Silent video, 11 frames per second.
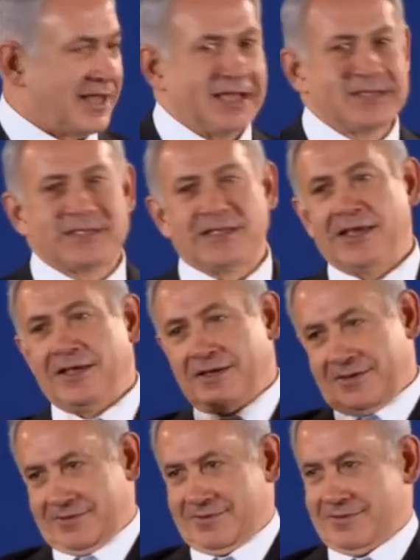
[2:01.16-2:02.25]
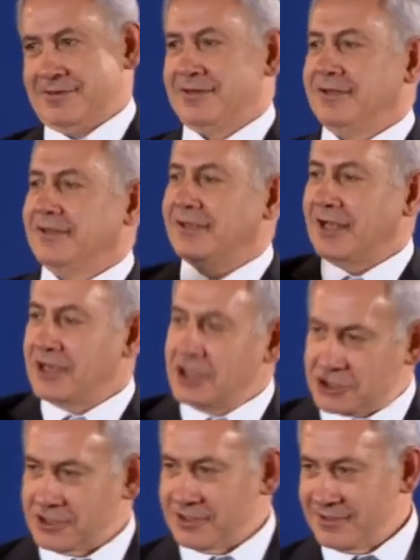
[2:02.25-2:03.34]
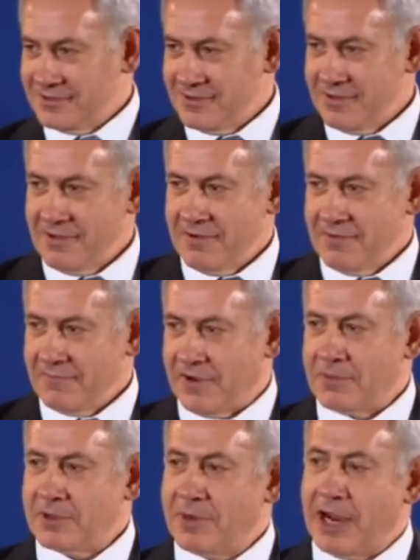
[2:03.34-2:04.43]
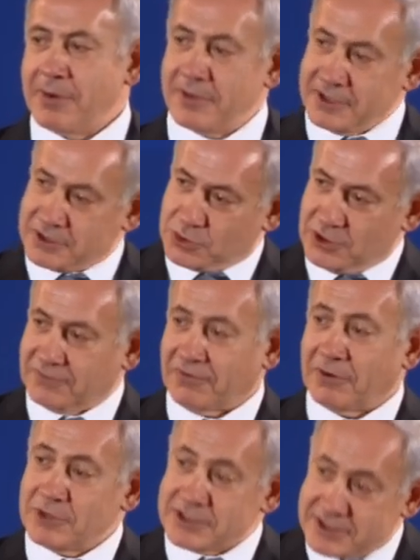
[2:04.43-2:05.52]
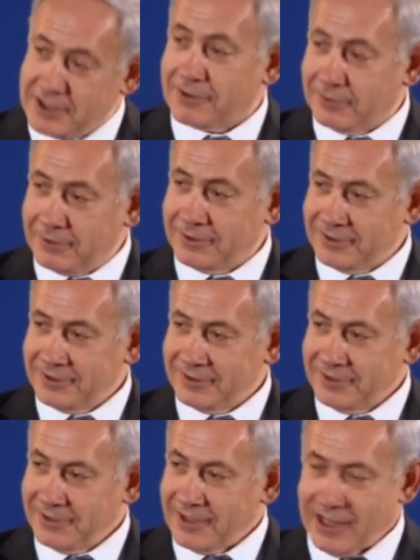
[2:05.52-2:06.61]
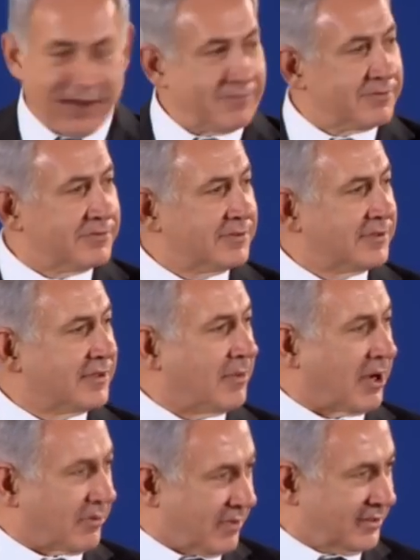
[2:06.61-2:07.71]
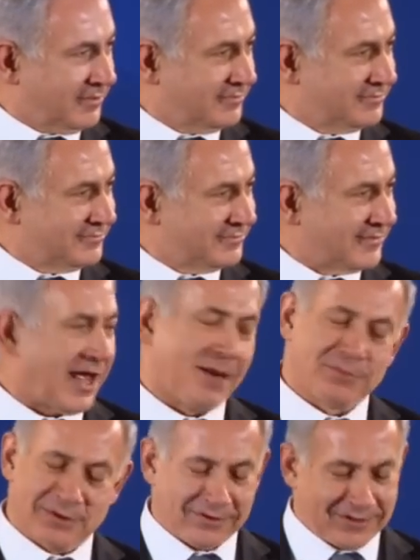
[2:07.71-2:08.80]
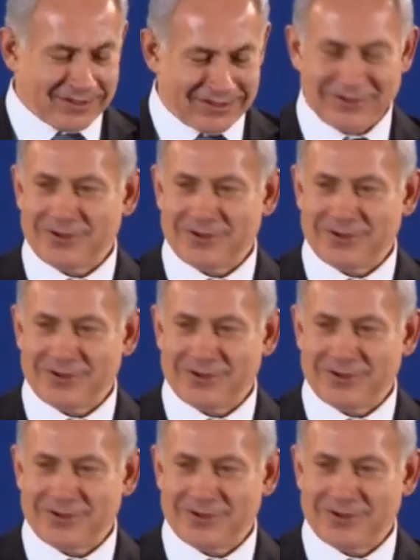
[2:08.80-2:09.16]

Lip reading: It's the addition from the Bible. This was from Ezekiel. Am I correct? Absolutely.